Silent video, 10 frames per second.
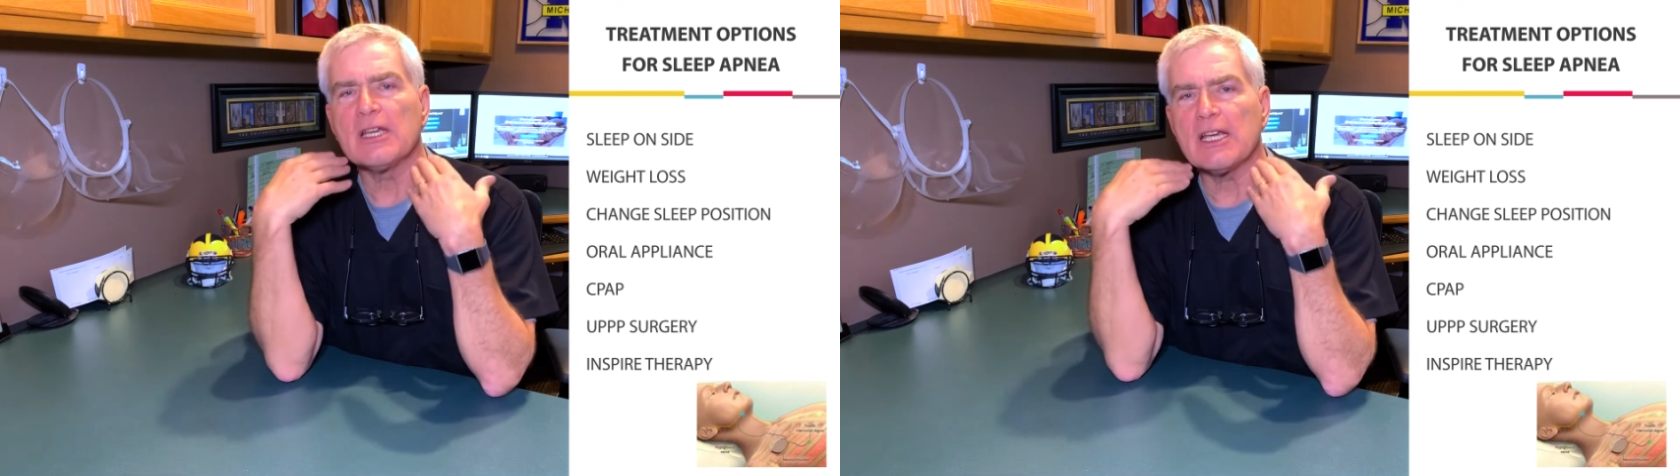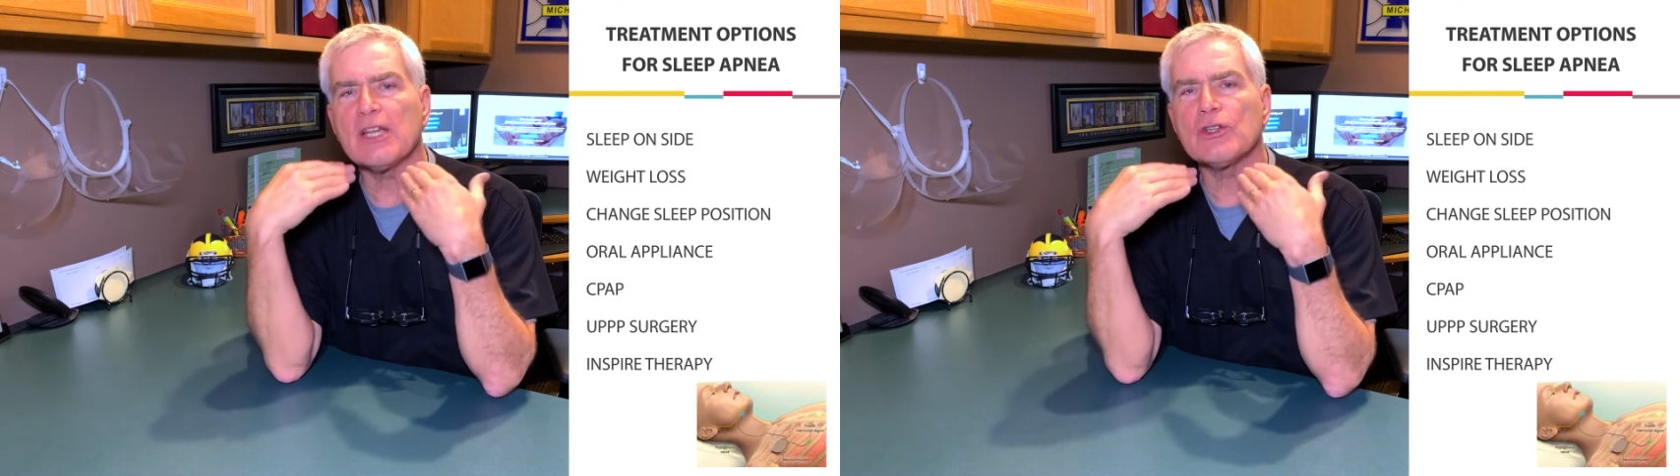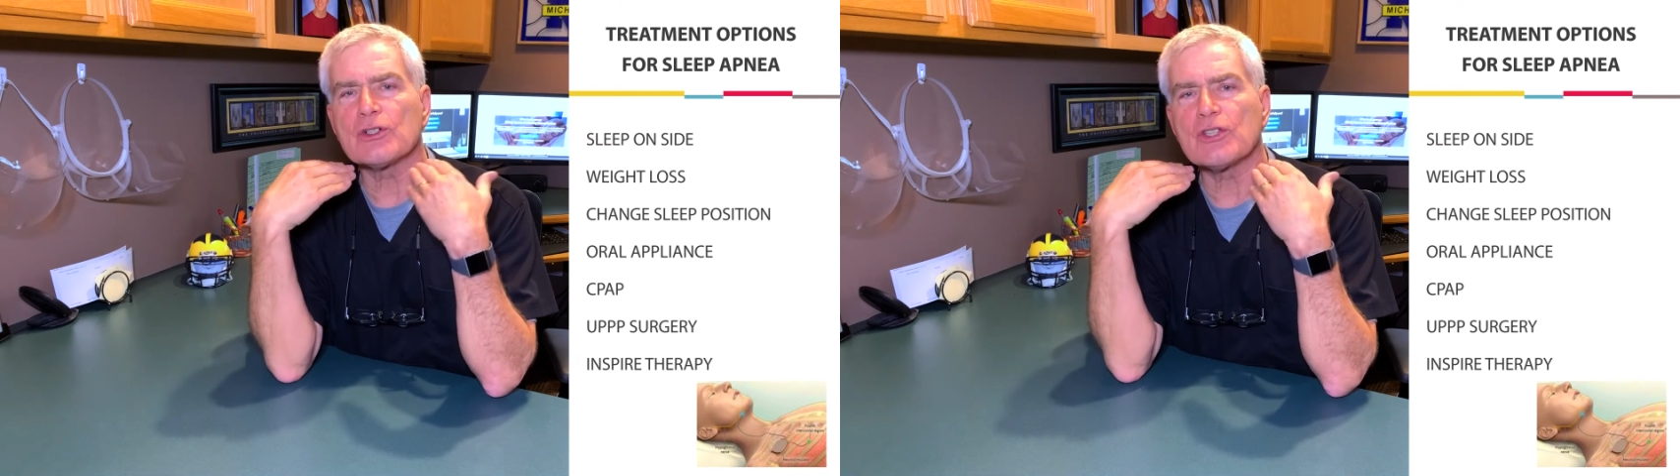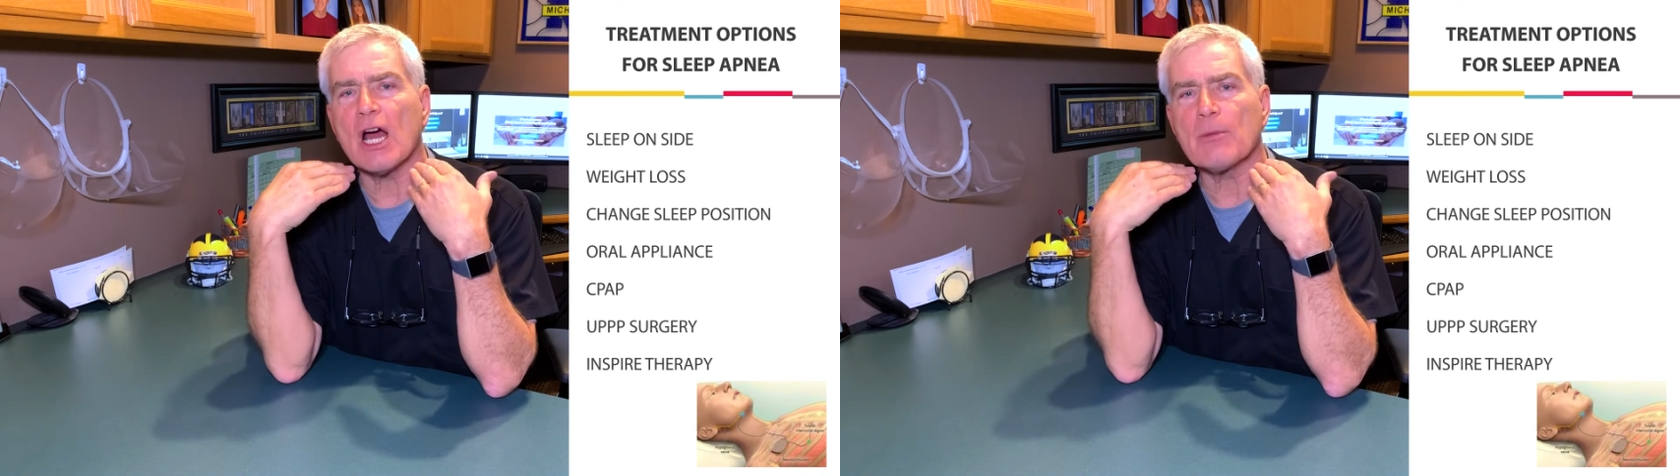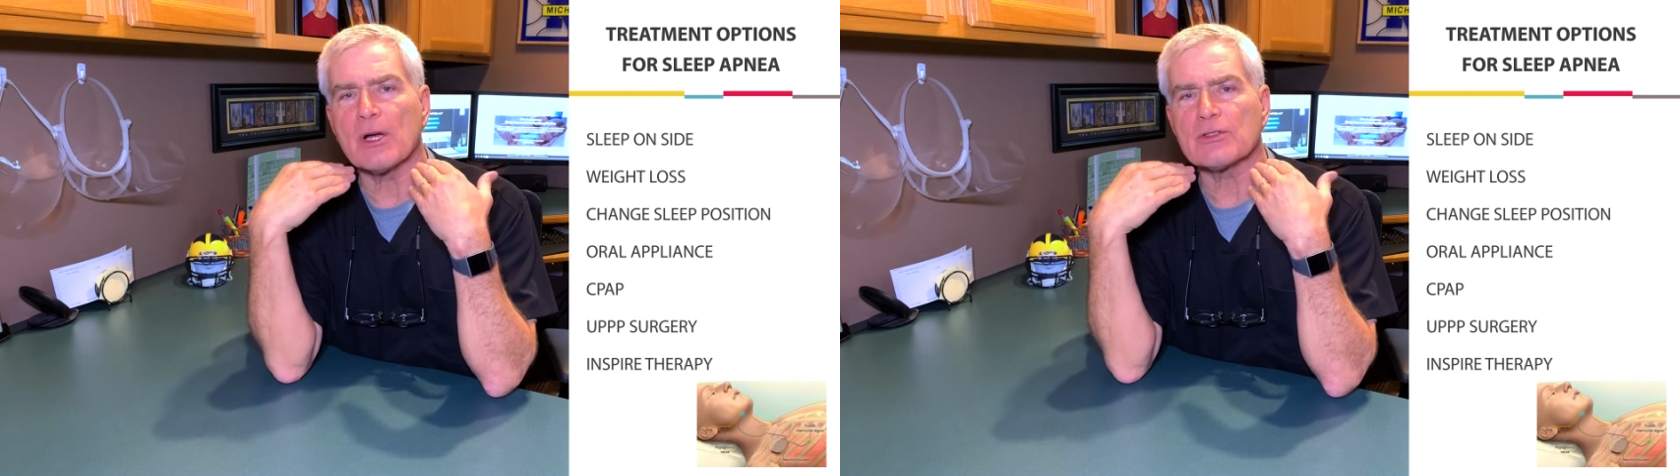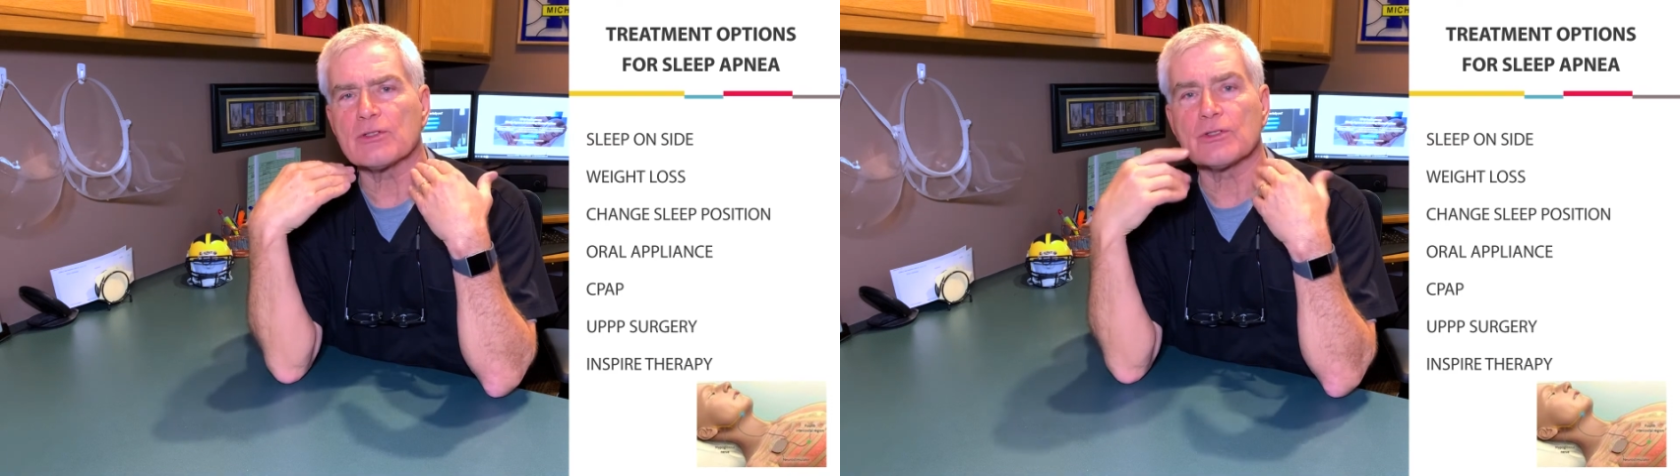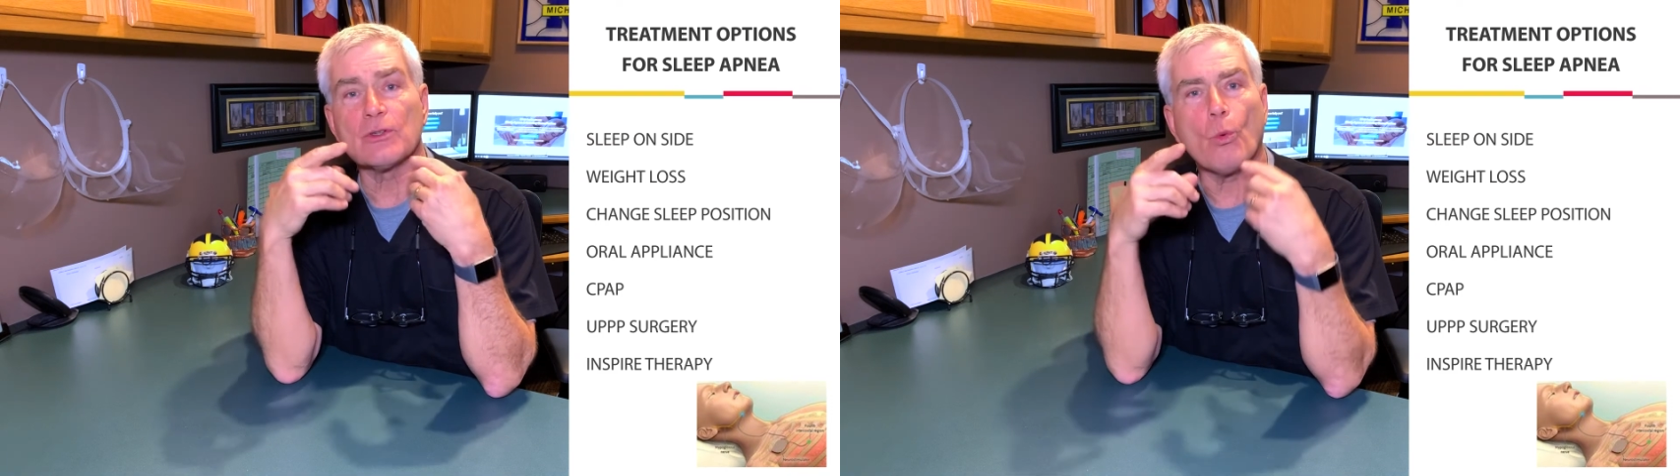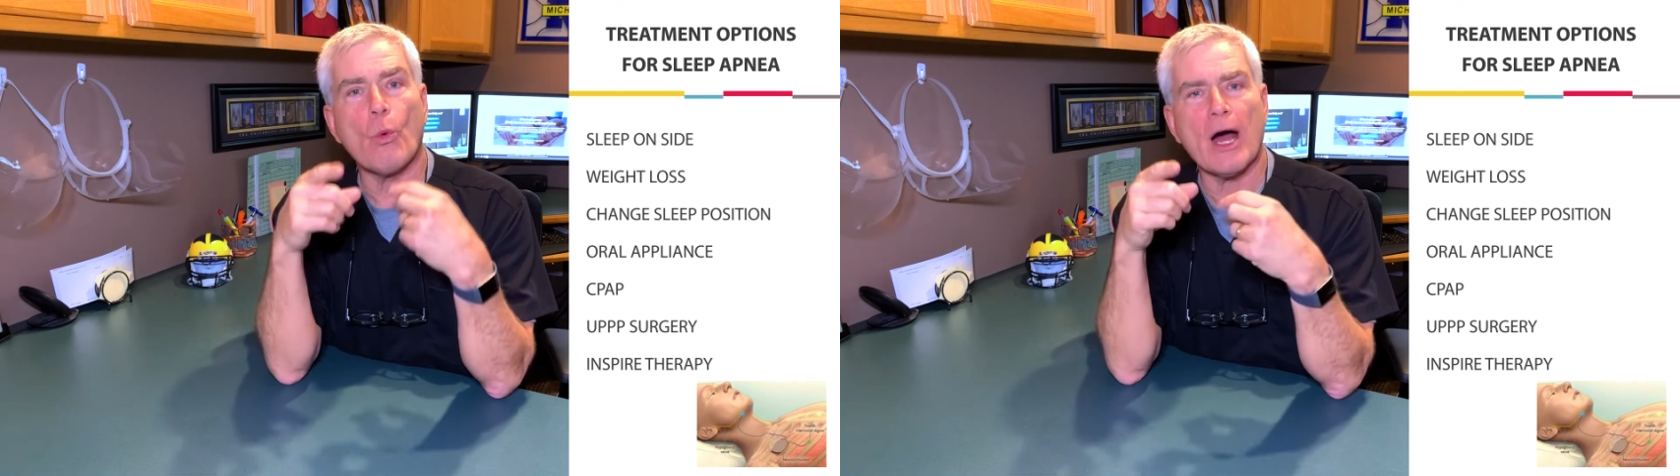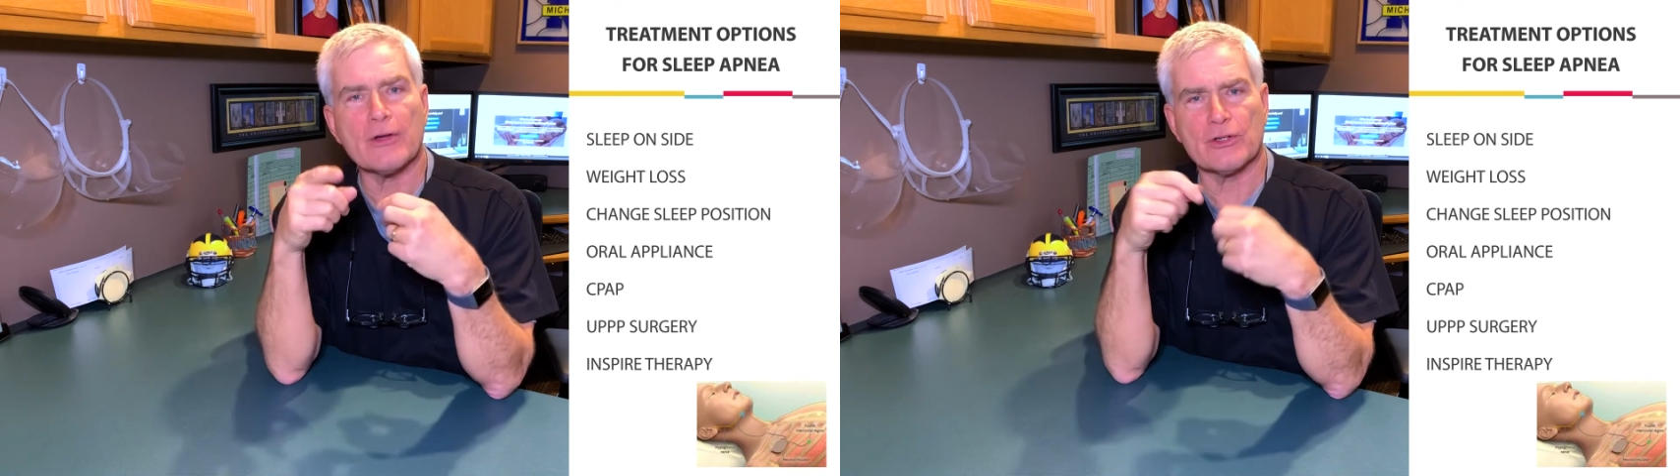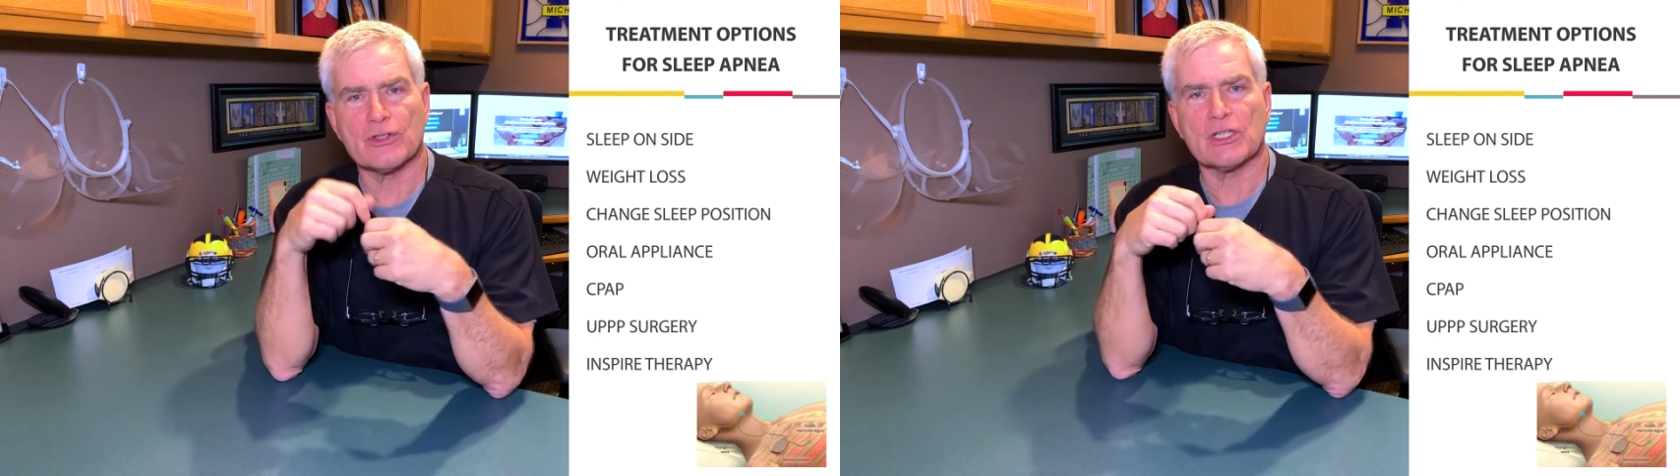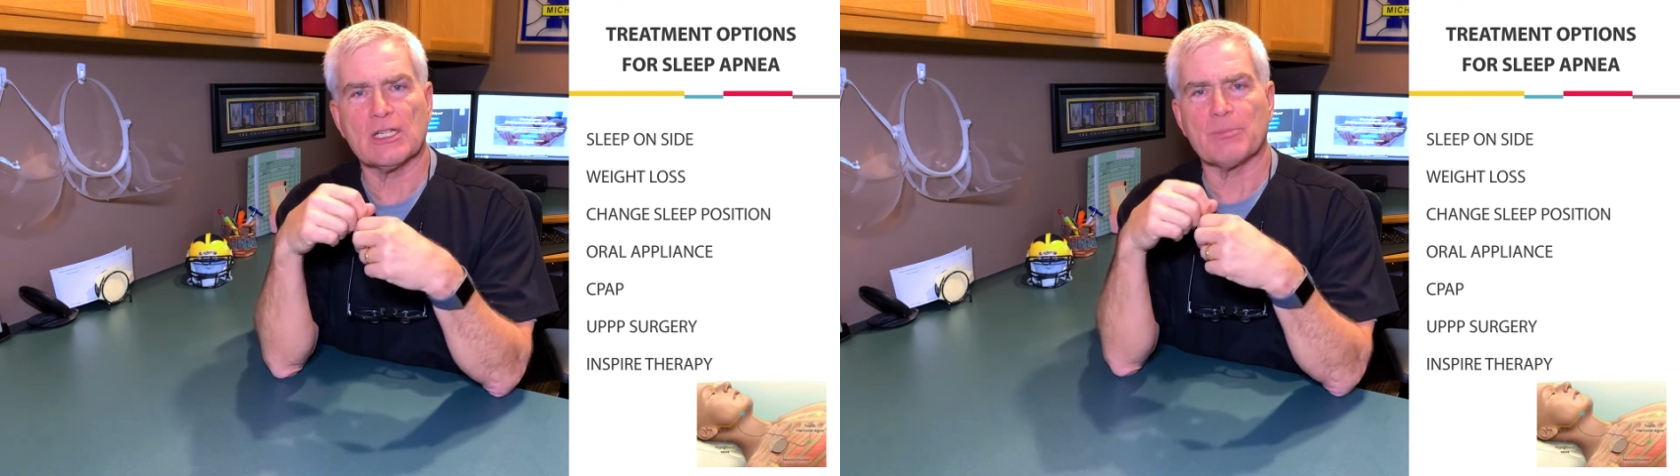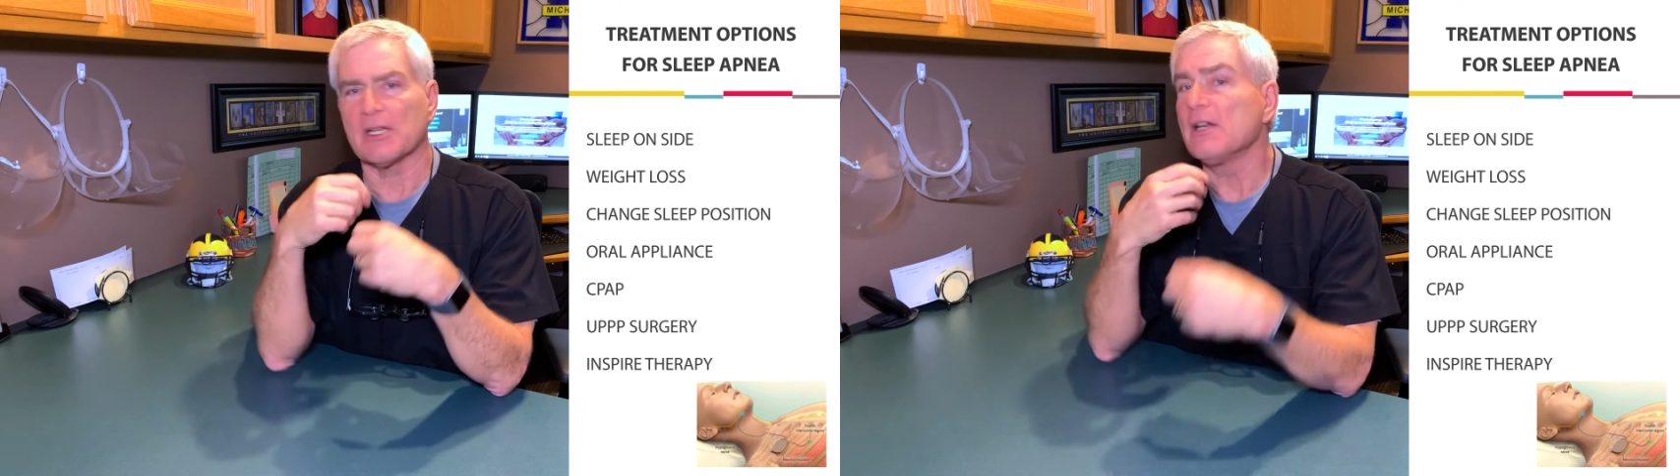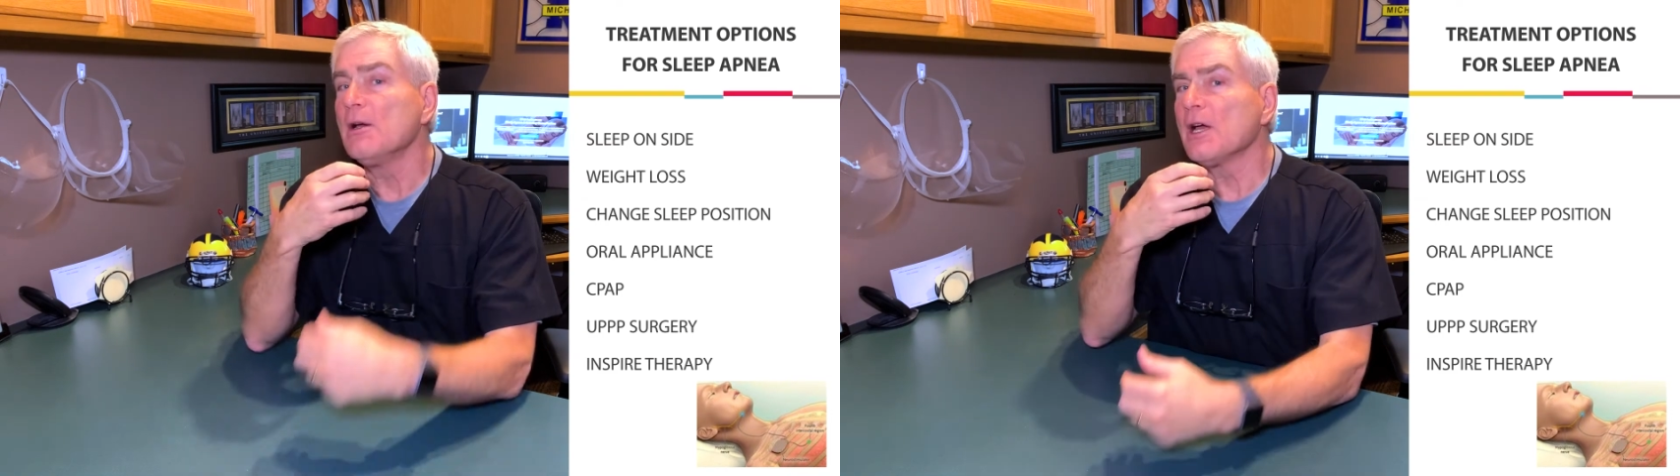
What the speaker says: in your tongue muscles while you're sleeping,